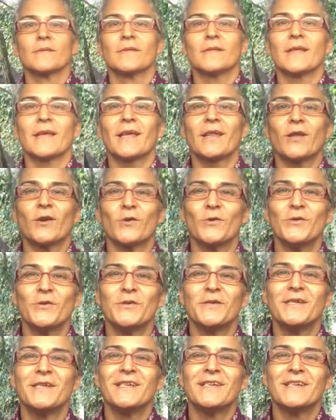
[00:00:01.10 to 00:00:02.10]
Hello,
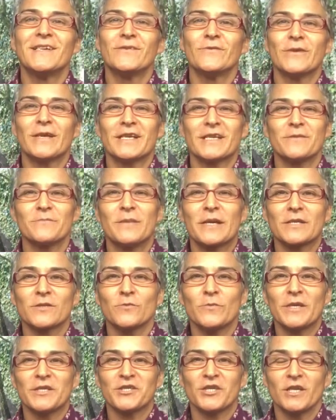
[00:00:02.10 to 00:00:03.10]
welcome back to
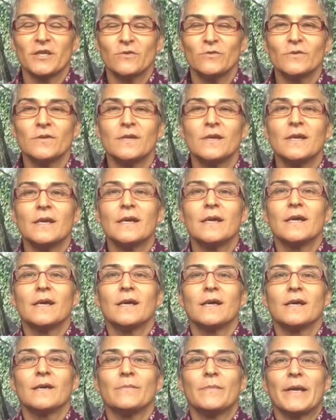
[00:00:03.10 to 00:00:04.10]
my channel.
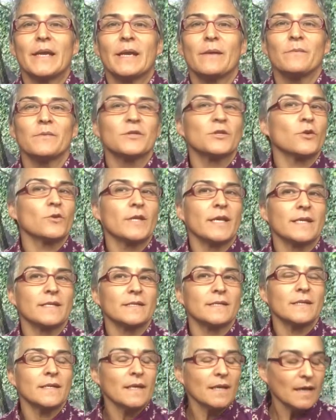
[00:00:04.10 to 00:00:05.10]
My name is
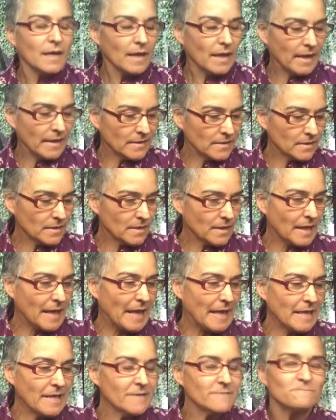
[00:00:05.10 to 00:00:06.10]
Odette, and
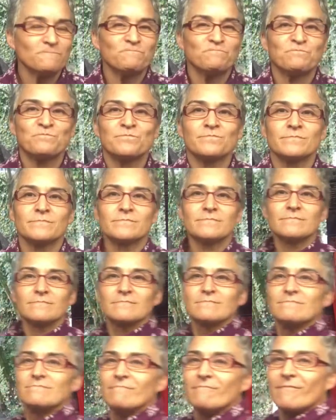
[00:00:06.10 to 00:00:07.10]
today,
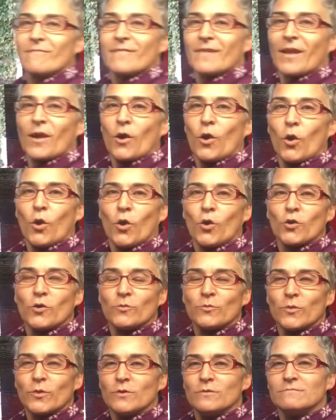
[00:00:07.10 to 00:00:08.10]

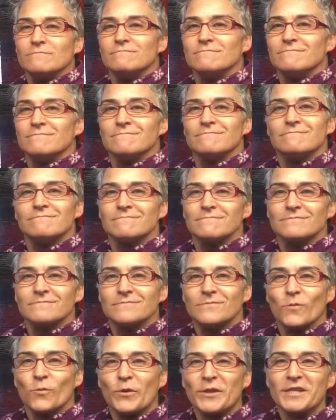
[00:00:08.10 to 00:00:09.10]
horrible
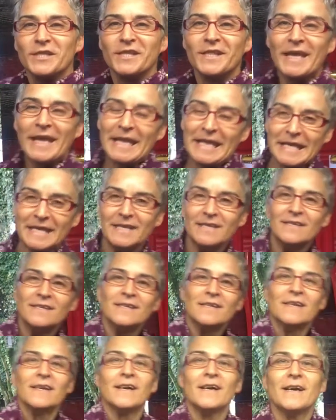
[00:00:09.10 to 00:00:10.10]
winter day,
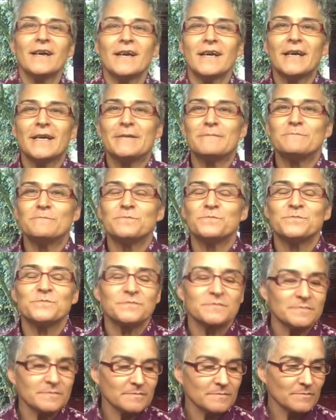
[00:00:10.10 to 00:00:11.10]
I
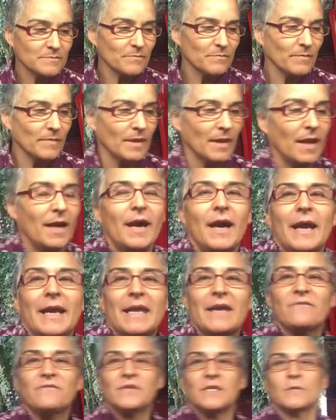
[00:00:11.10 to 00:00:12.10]

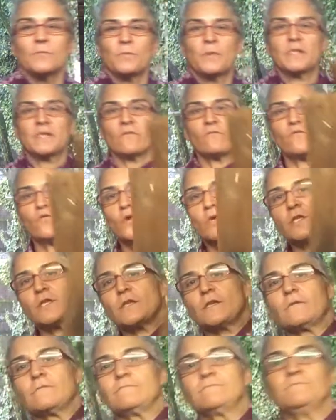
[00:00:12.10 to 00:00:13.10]
have this piece of wood.
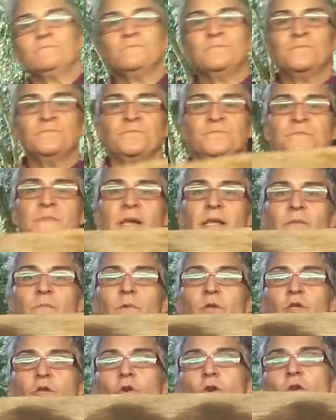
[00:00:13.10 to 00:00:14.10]
Let me
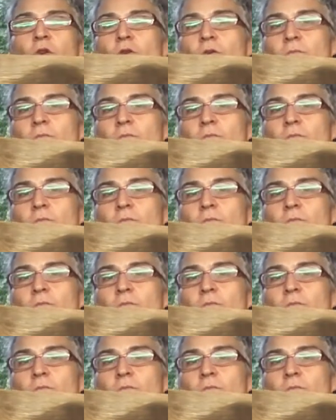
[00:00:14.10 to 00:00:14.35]
show you.